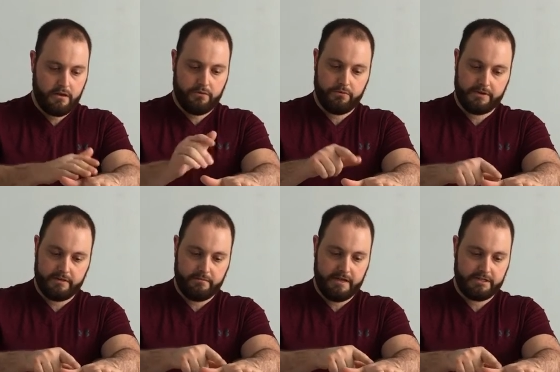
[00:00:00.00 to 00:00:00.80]
We're going to
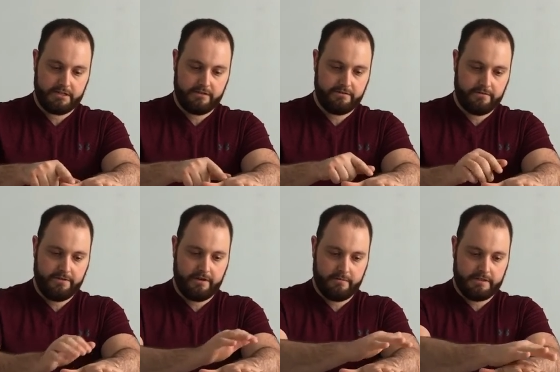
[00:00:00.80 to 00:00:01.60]
imagine our
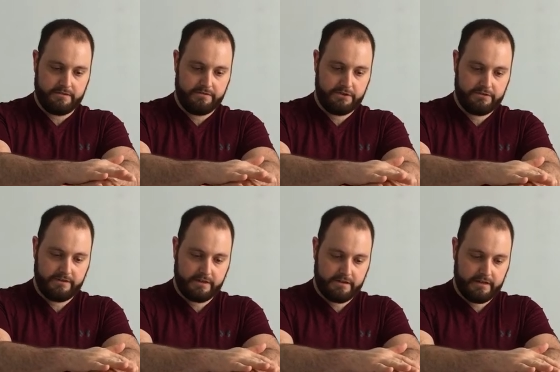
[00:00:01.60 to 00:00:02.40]
thumb as the first
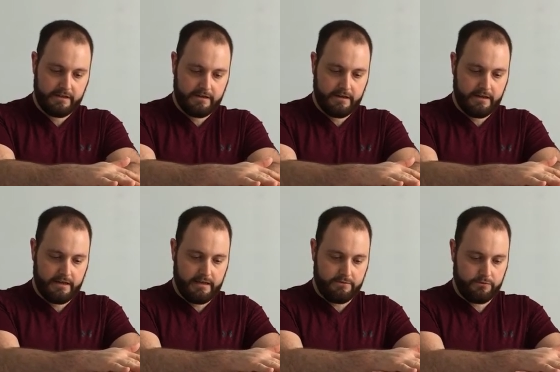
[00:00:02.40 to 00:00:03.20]
finger there,
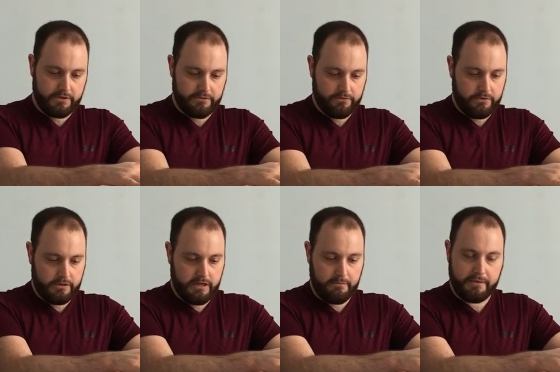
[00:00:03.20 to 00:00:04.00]
and we're going to roll
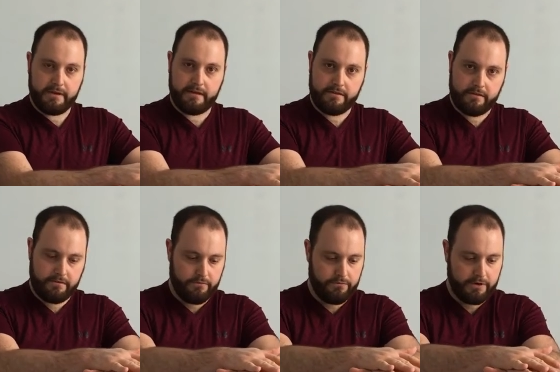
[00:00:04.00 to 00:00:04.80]
up
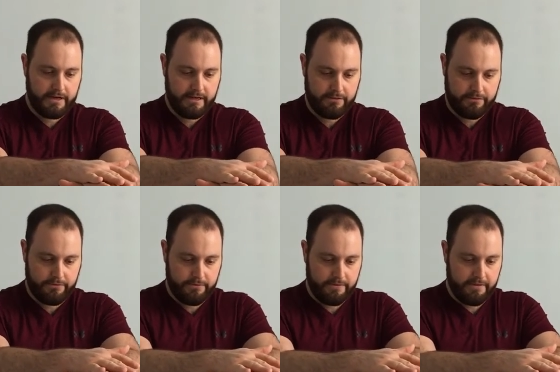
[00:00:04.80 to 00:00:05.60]
right
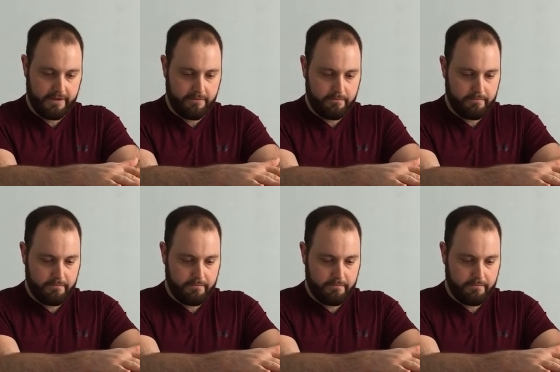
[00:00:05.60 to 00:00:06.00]
through the thumb.